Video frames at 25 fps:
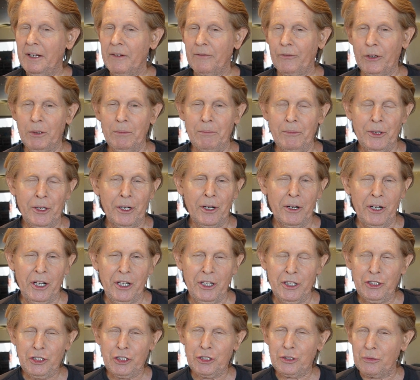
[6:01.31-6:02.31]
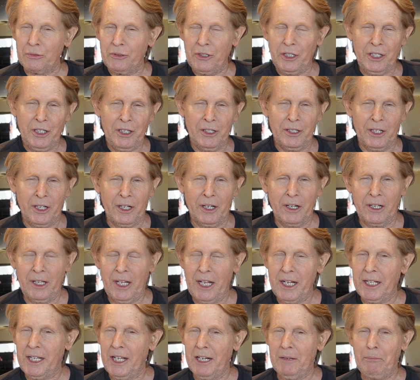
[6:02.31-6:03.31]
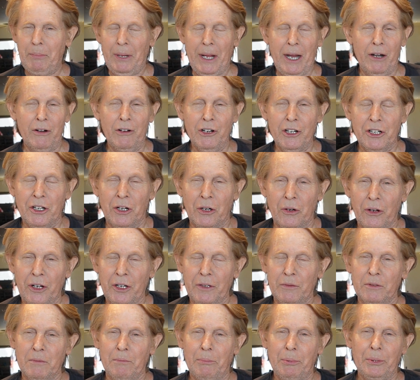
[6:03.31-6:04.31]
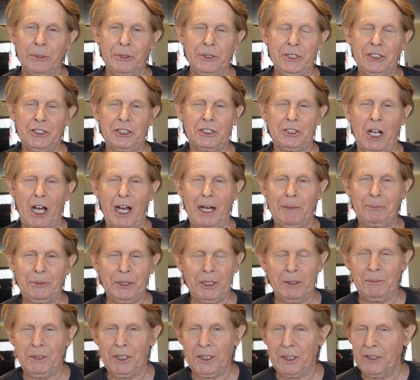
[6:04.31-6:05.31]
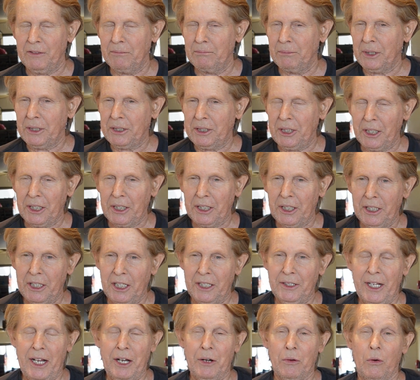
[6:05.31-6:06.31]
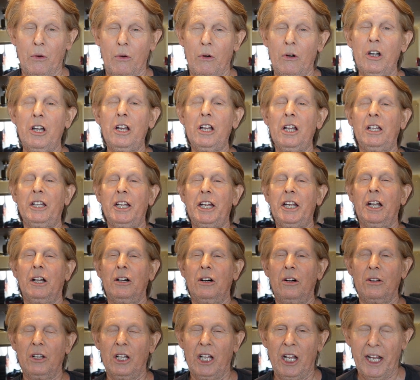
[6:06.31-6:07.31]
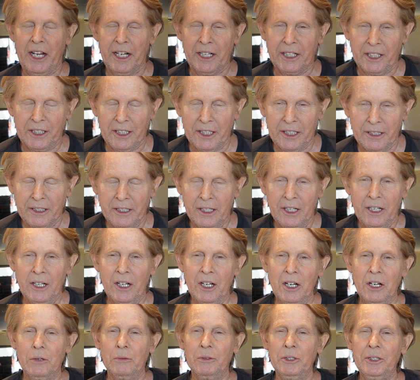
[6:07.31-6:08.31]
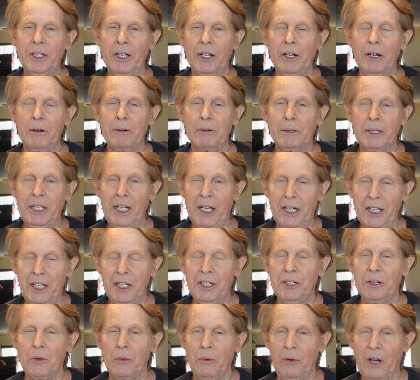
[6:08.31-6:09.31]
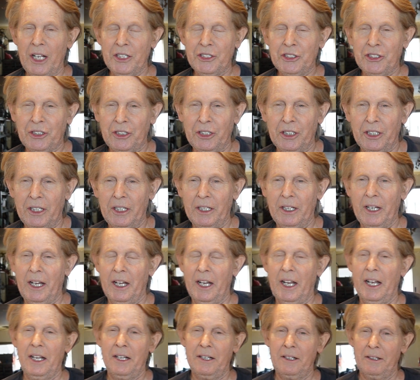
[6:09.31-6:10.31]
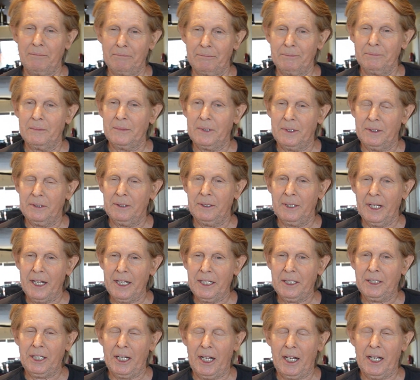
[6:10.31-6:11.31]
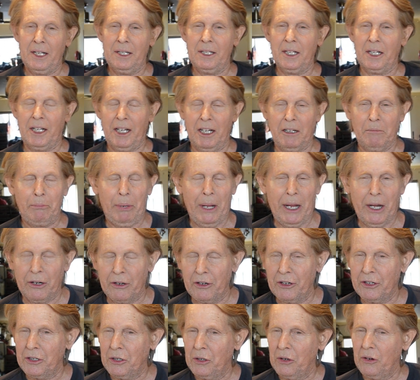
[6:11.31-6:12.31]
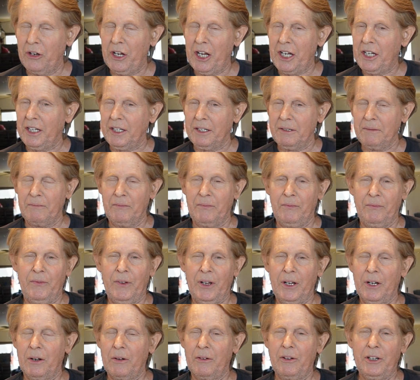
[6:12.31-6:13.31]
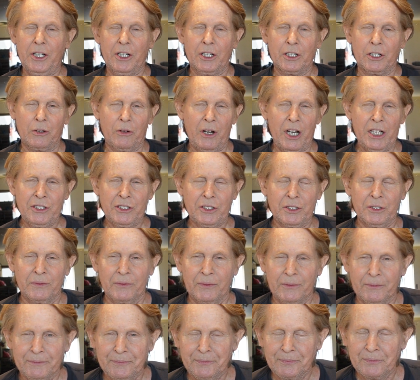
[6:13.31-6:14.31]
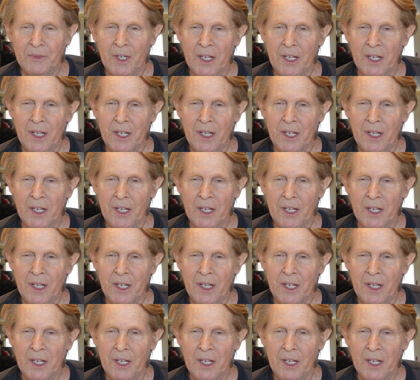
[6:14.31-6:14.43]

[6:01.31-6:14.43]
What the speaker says: From their history, they get paranoid when police stop them to give them a ticket, and they really don't like it when they're getting arrested, and they tend to get paranoid and very aggressive.